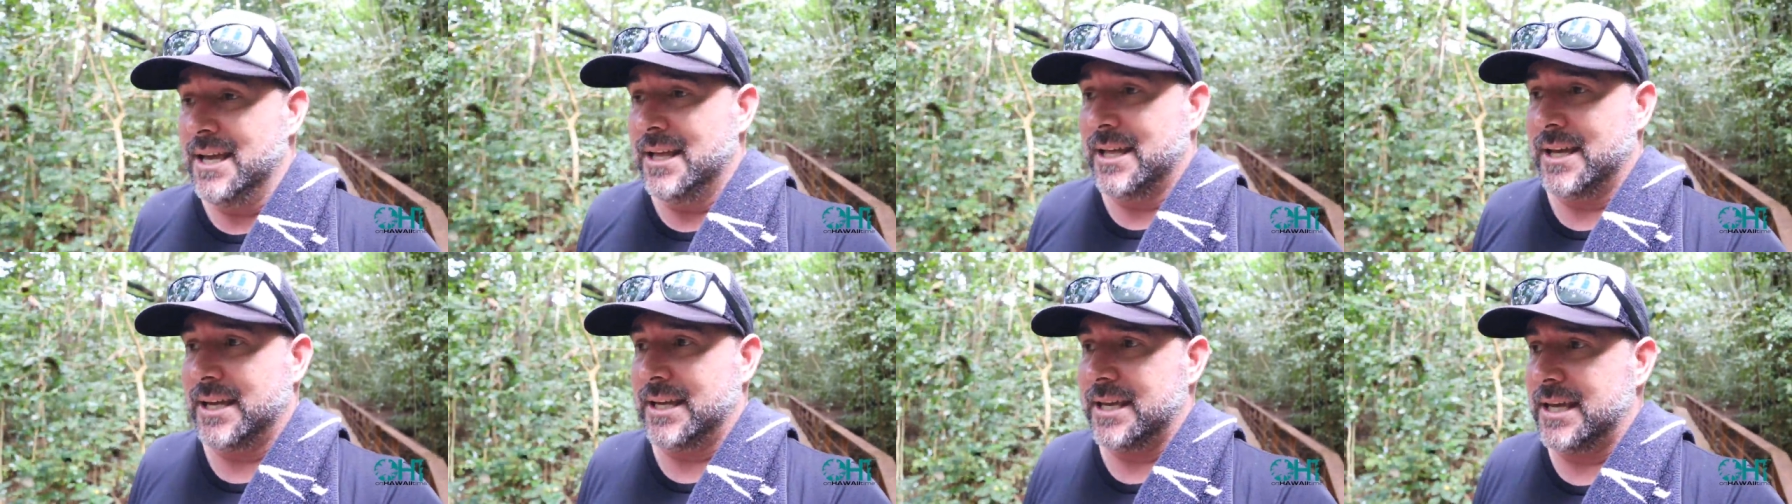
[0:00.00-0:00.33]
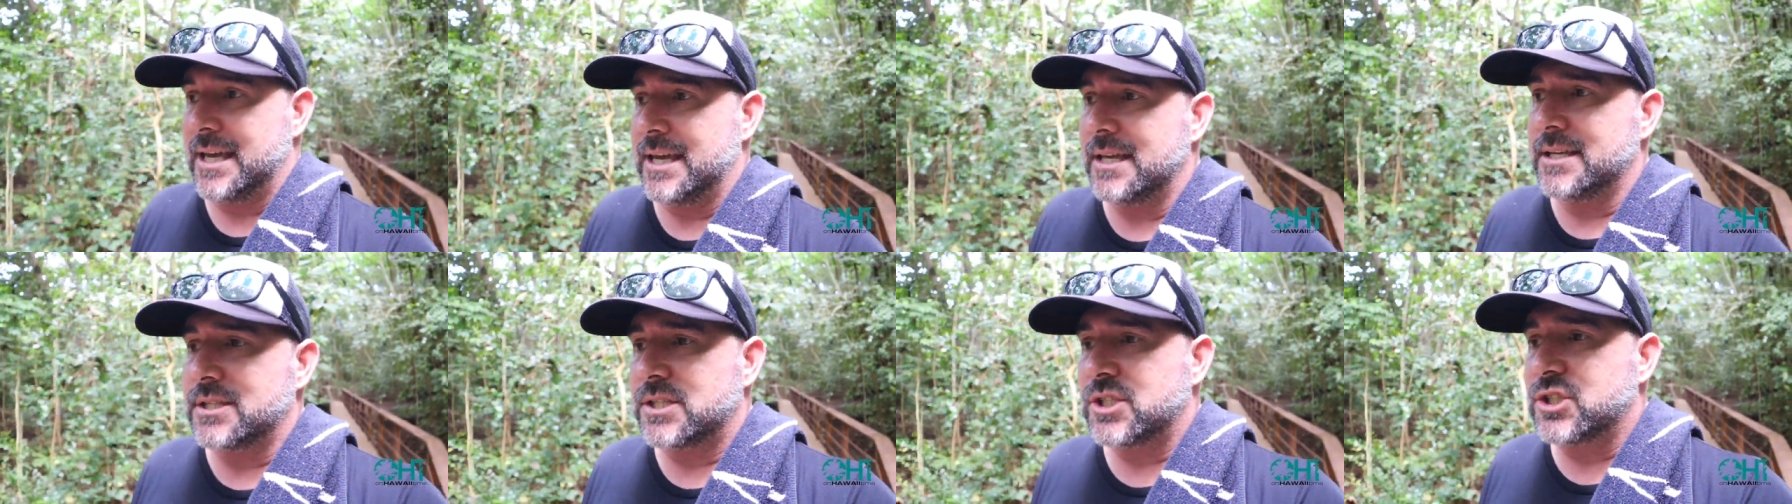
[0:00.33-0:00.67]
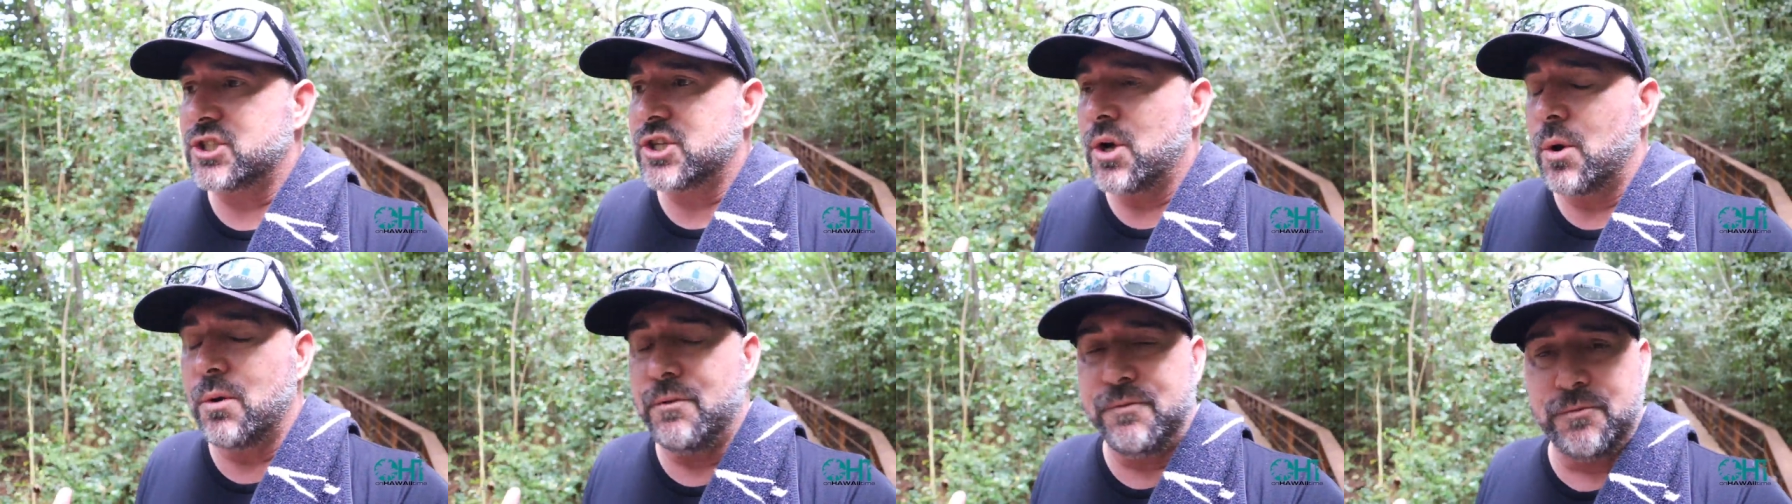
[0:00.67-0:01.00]
Like, he's
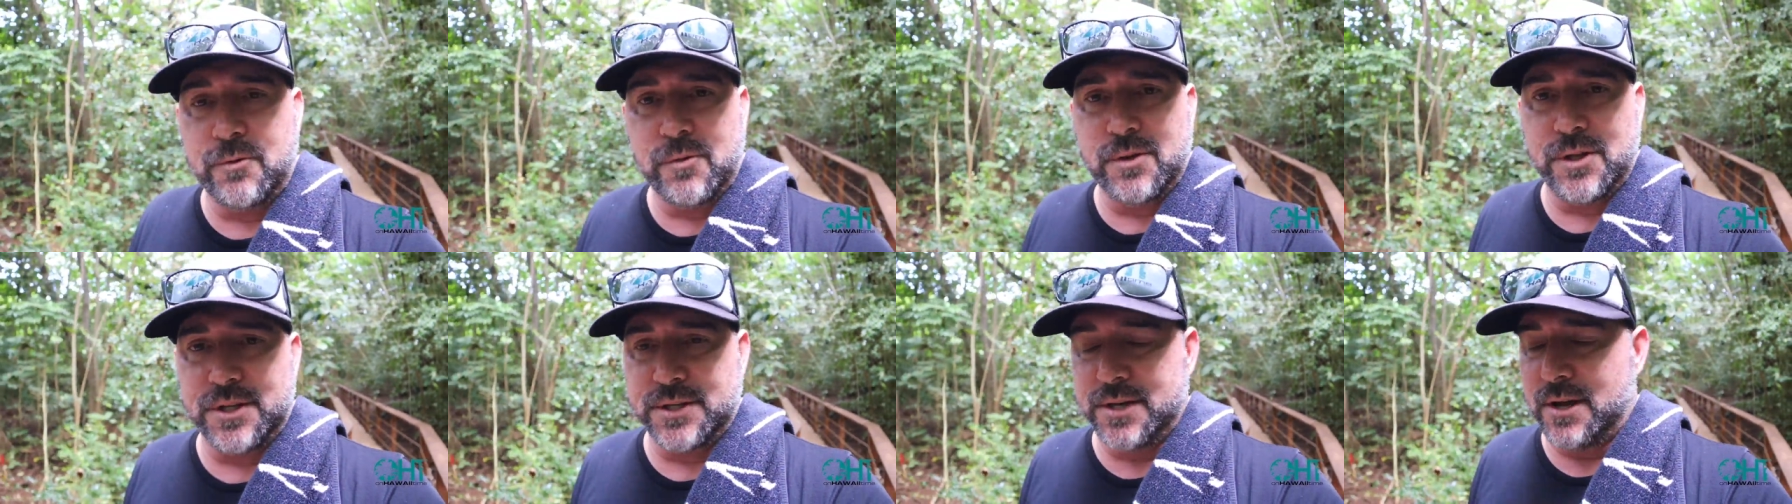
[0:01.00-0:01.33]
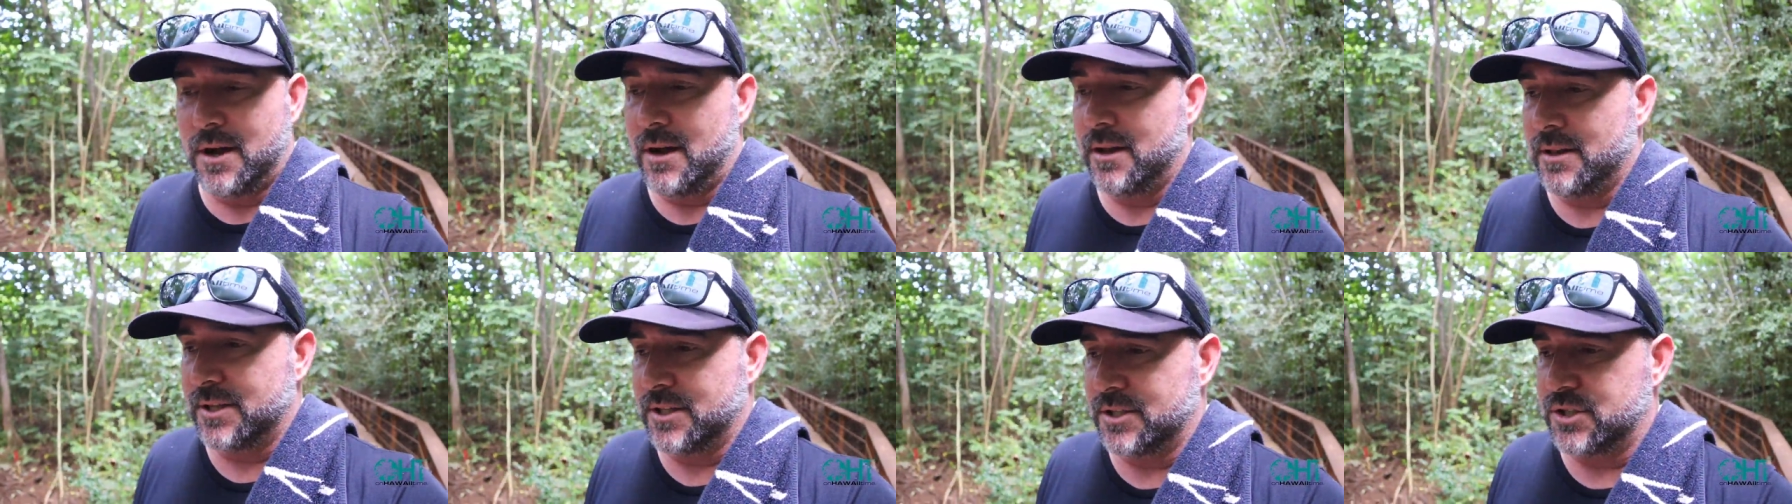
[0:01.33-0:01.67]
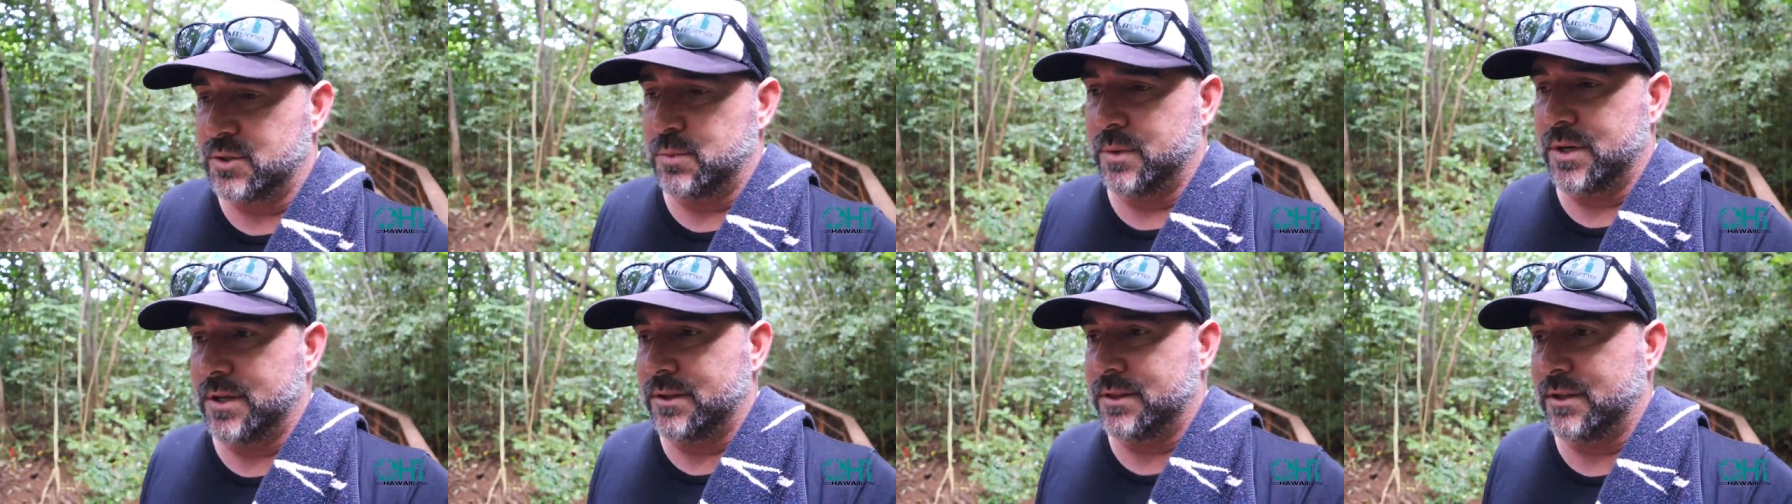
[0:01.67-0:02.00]
so full of
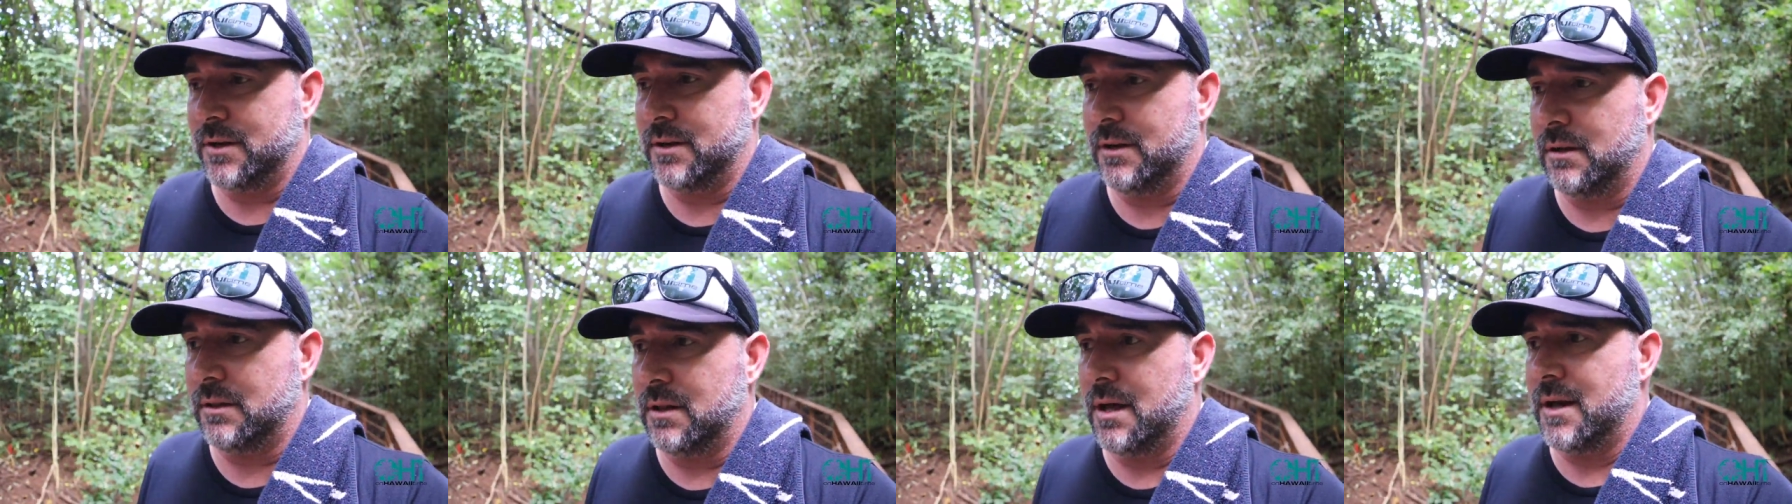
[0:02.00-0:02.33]
knowledge with a